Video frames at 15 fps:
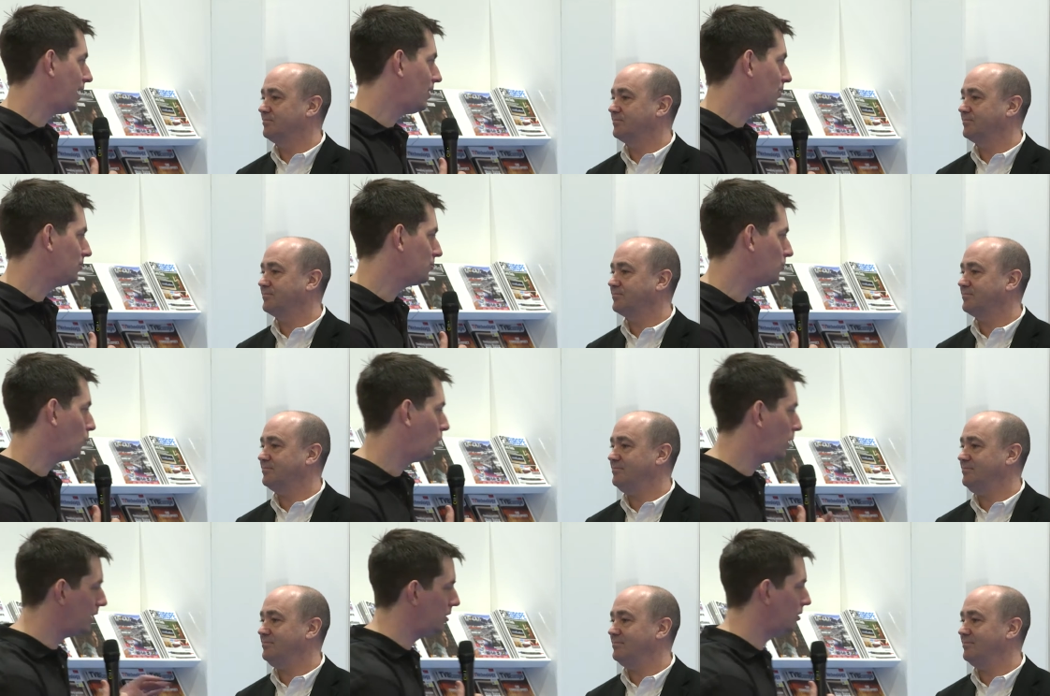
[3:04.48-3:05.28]
Speaker 1: out
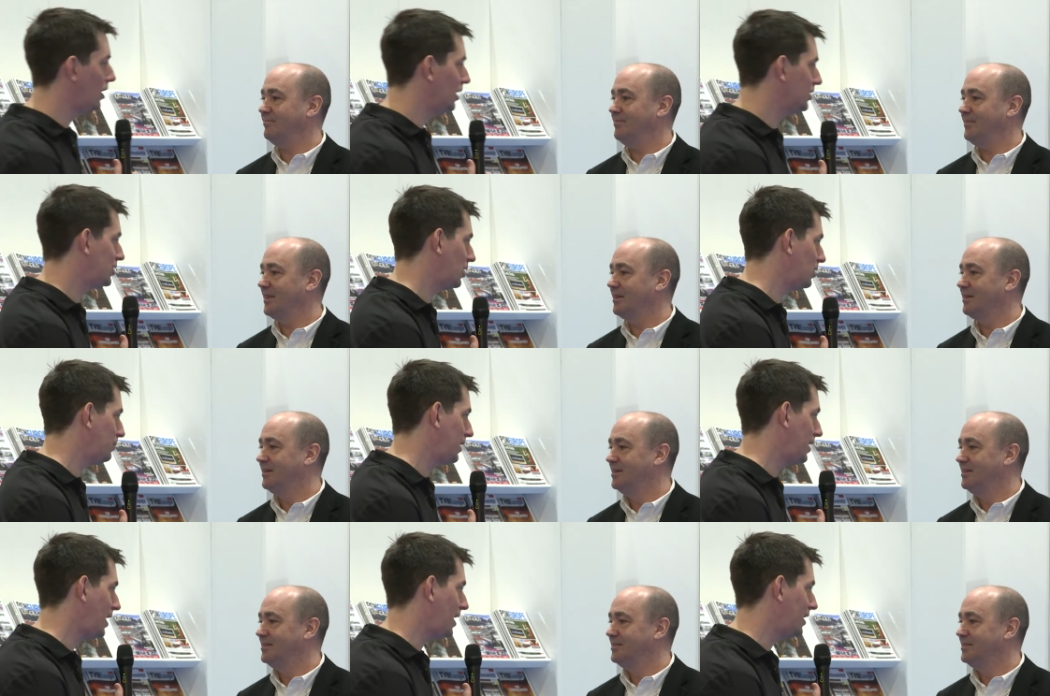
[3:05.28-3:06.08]
where you guys are going to
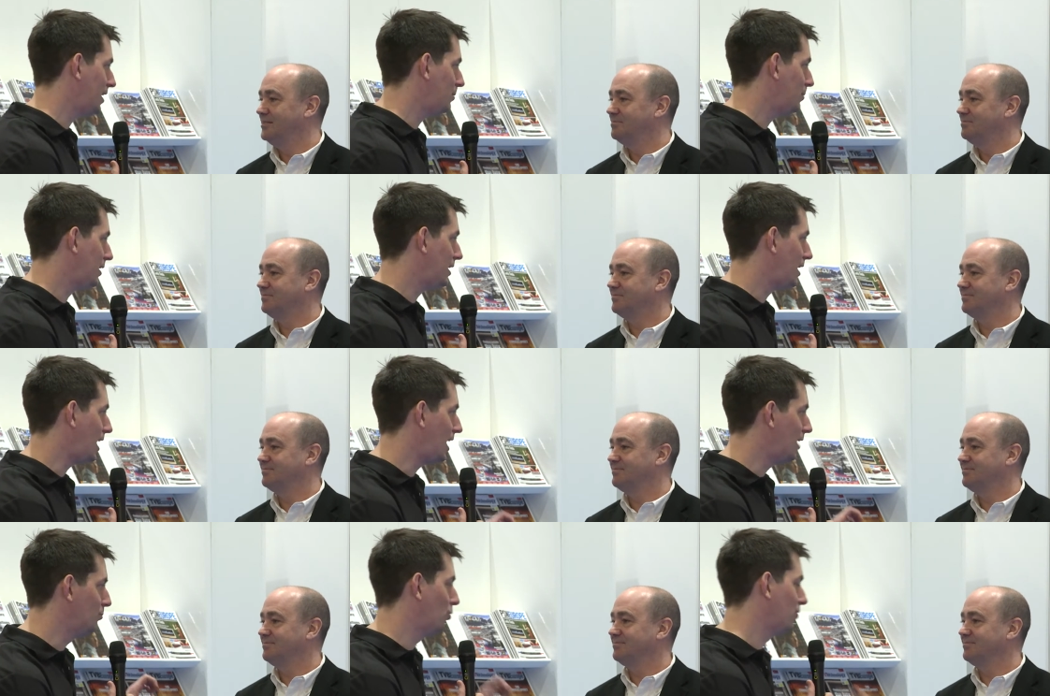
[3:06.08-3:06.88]
be at NAB
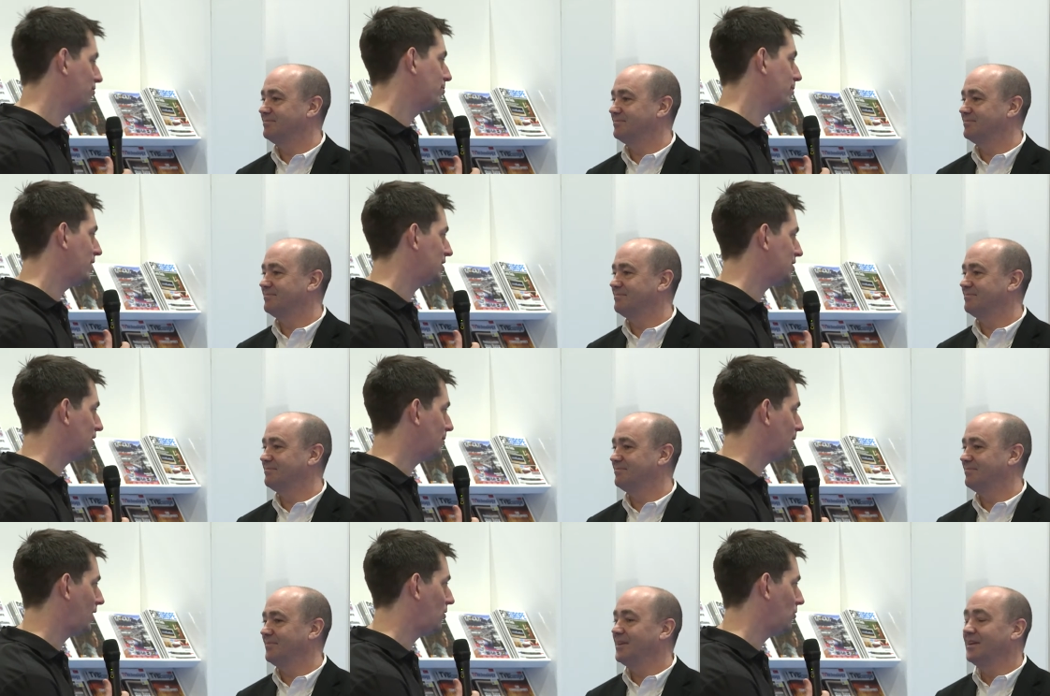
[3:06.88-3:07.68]
and more information
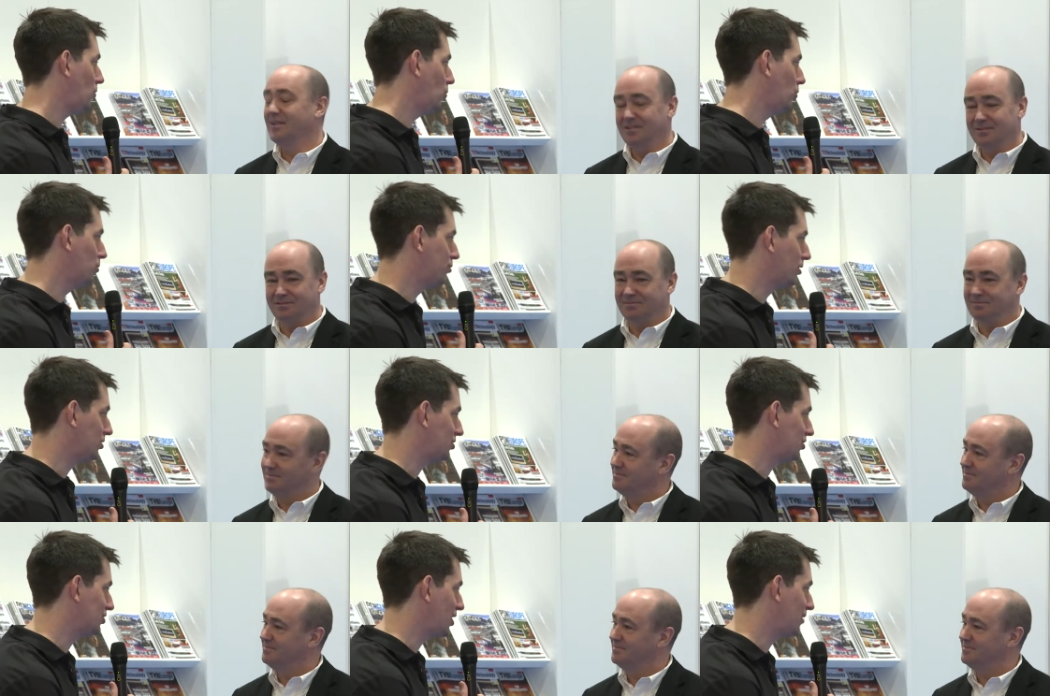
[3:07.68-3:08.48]
about all your
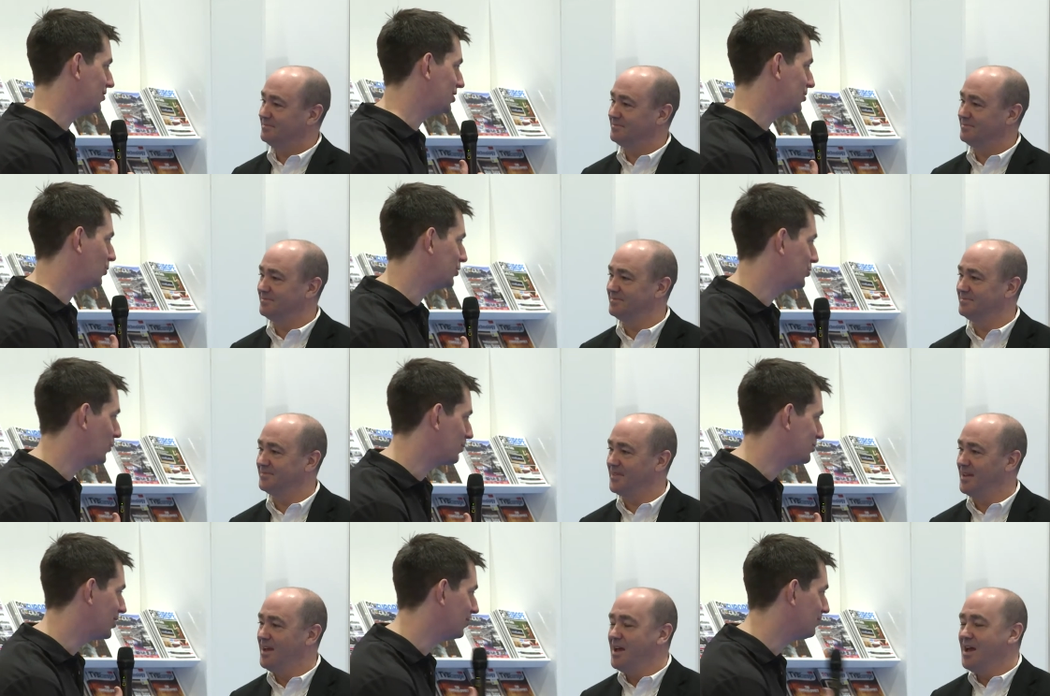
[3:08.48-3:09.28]
products and services, what's the
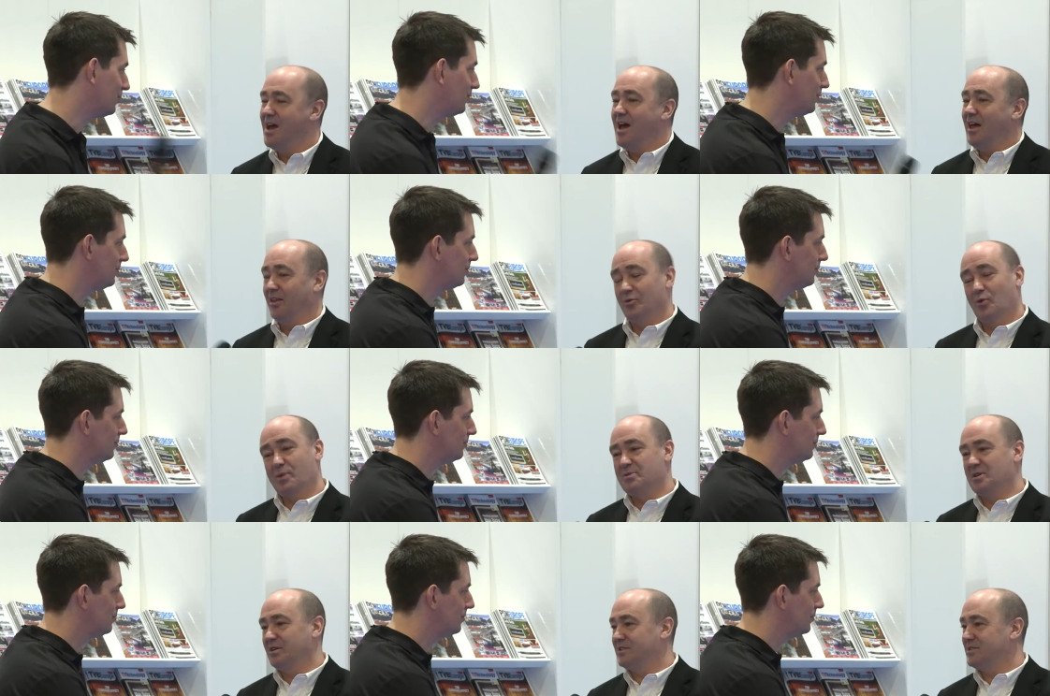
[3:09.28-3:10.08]
website?
Speaker 2: The
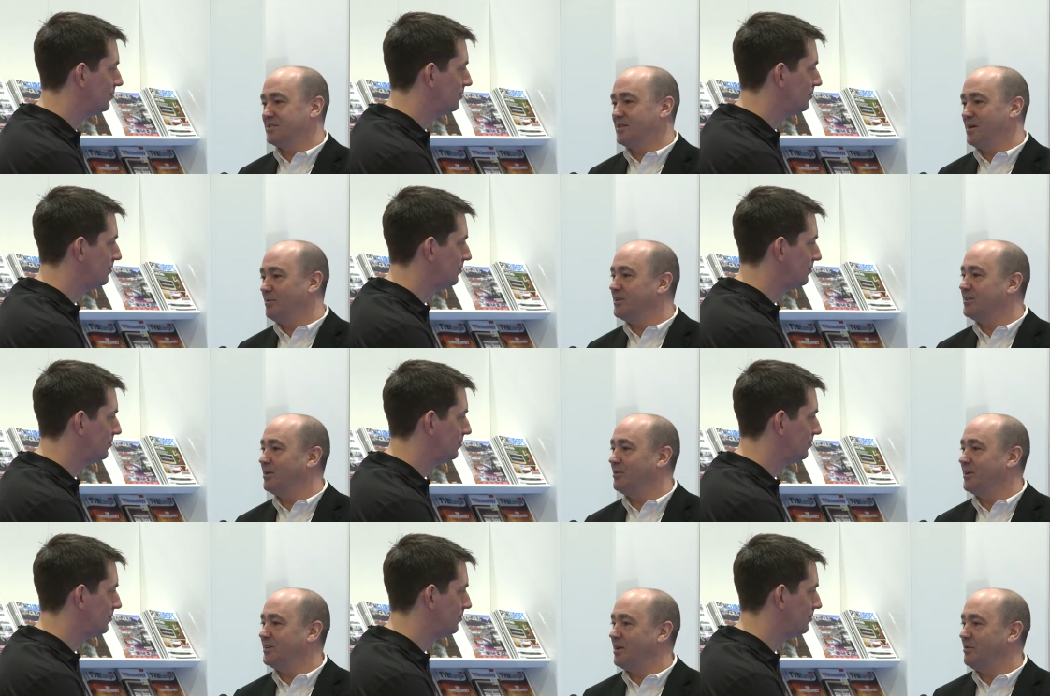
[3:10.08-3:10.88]
website's
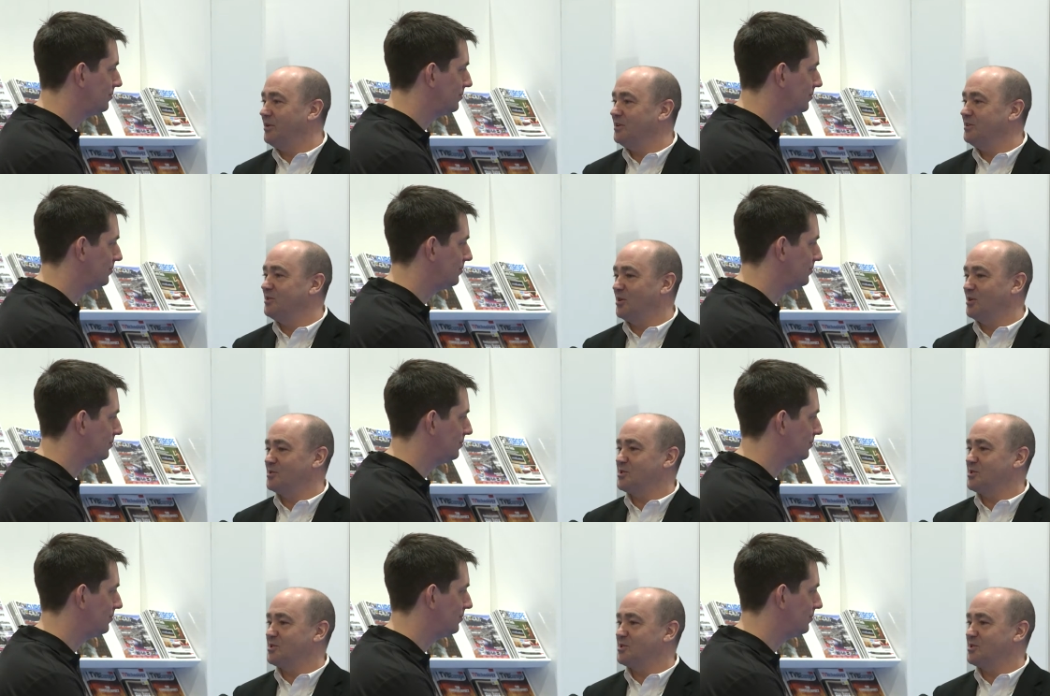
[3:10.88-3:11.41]
www.tmd.tv.